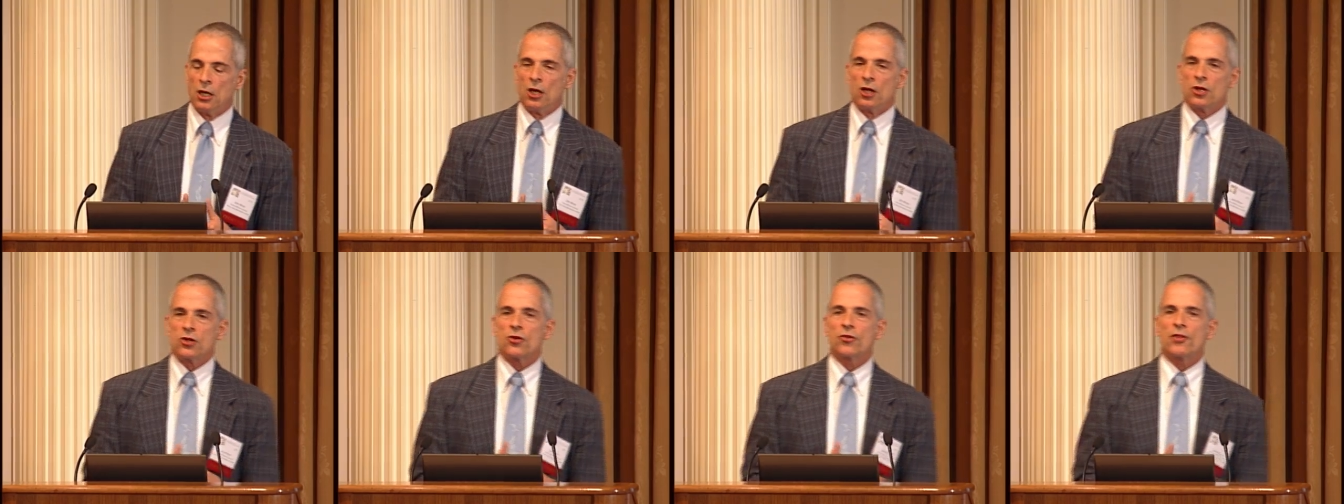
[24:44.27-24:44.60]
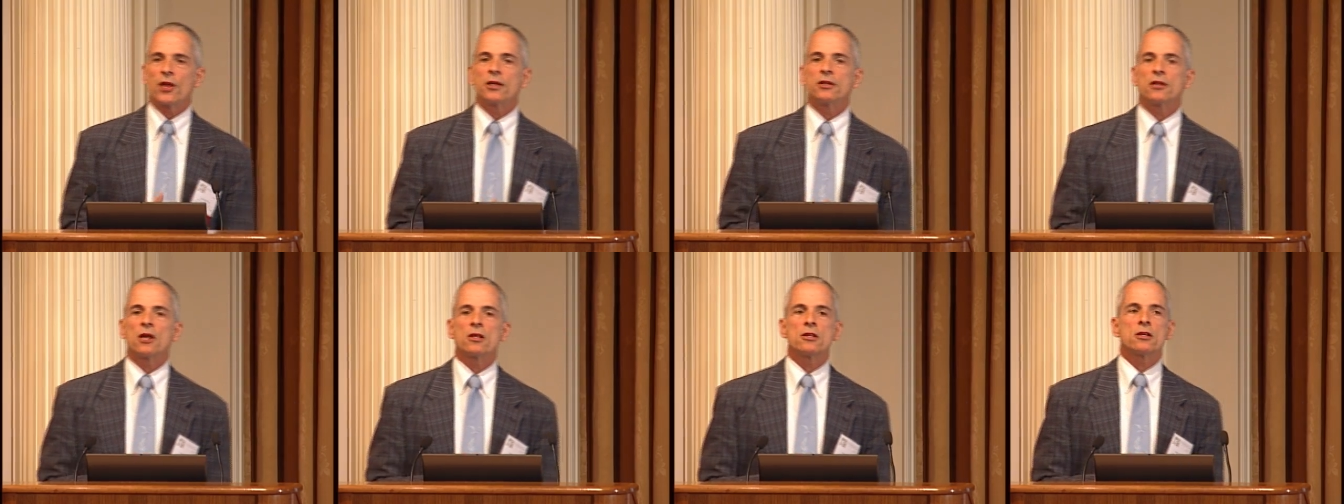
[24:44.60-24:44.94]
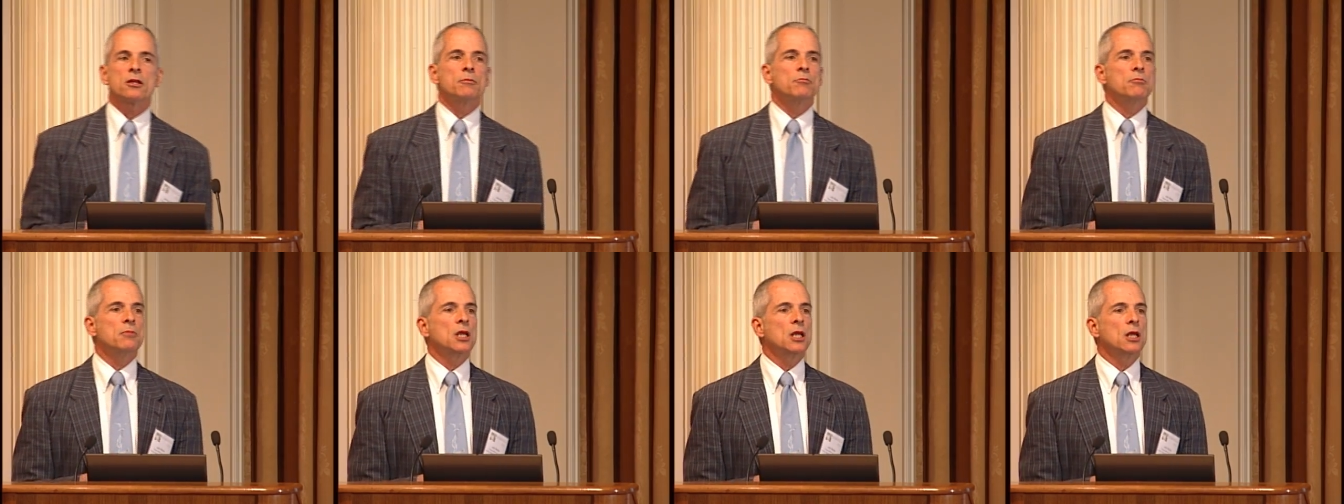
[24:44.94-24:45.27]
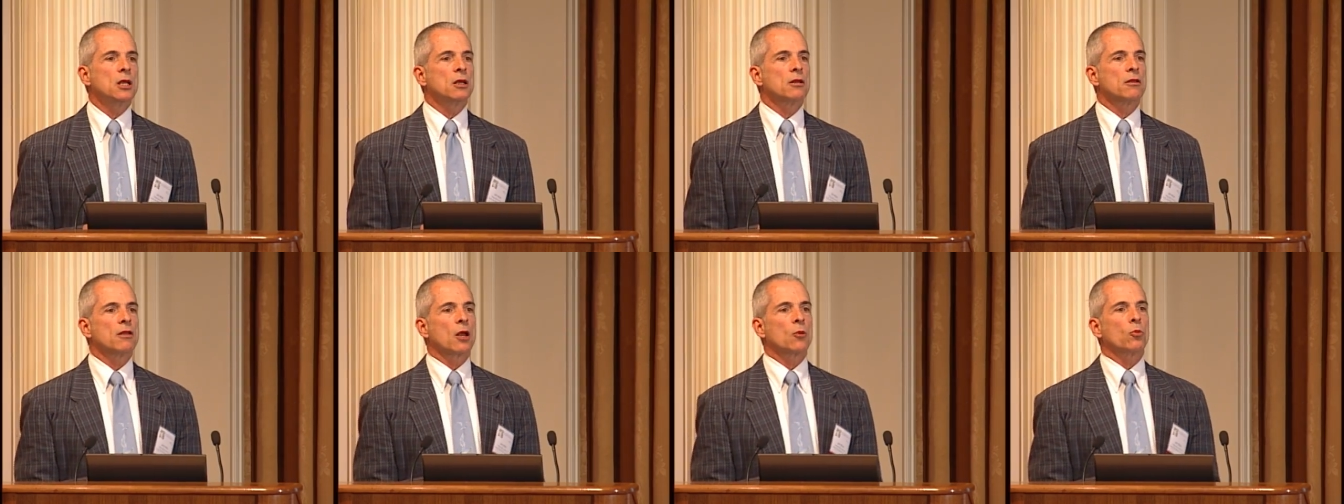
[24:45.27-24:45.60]
So that doesn't
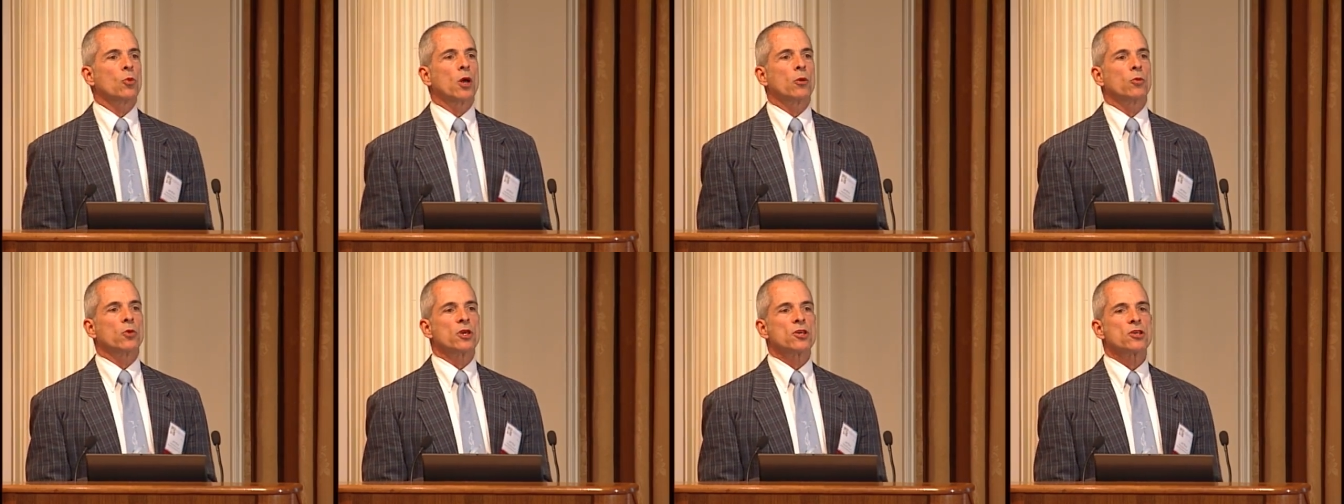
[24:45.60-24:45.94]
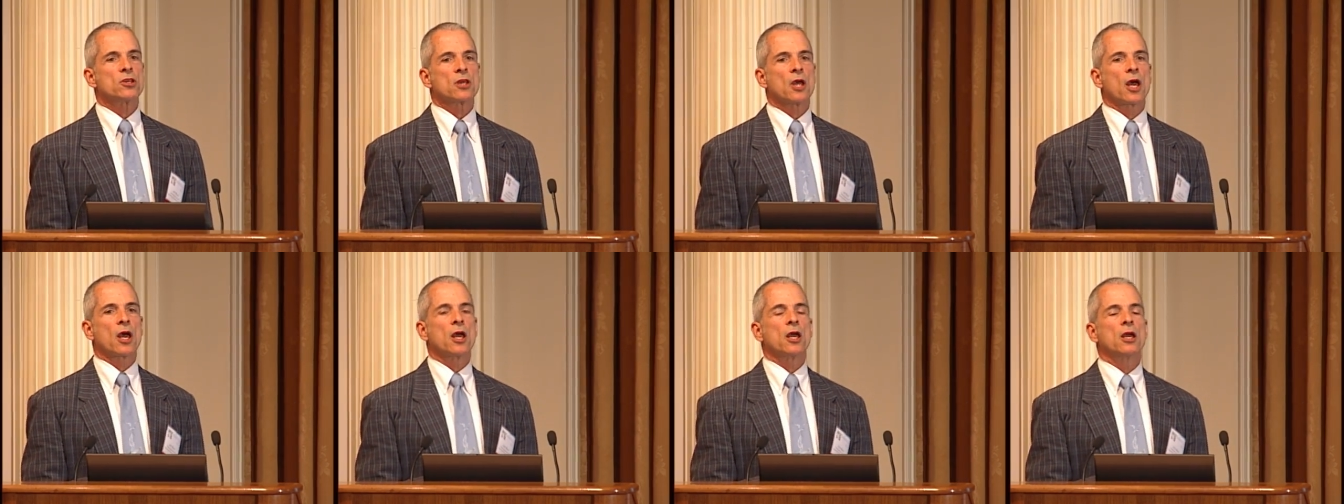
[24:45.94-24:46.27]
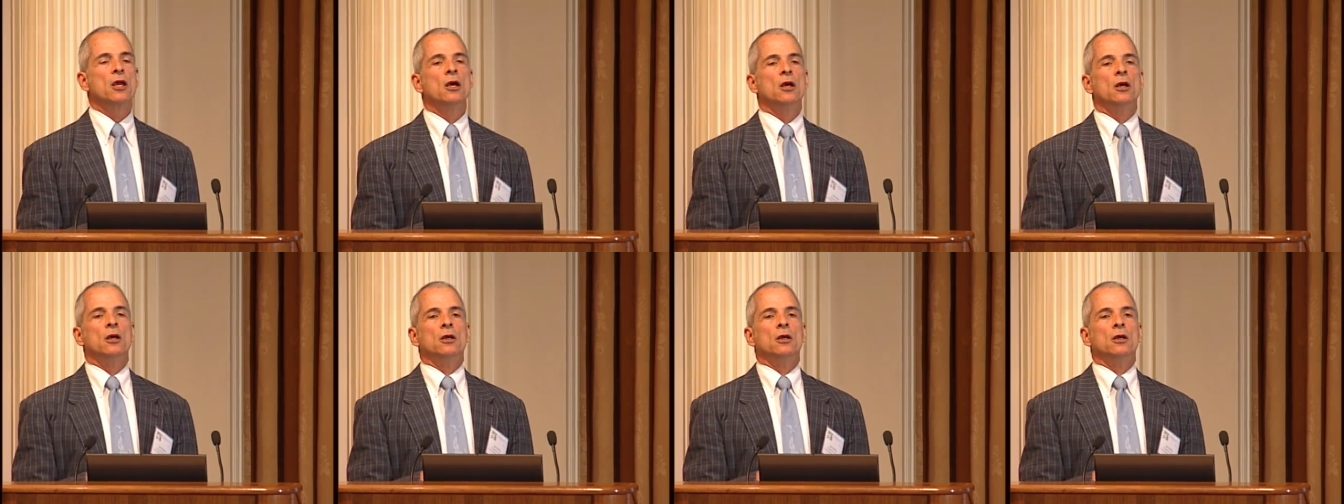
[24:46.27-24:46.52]
mean that when we say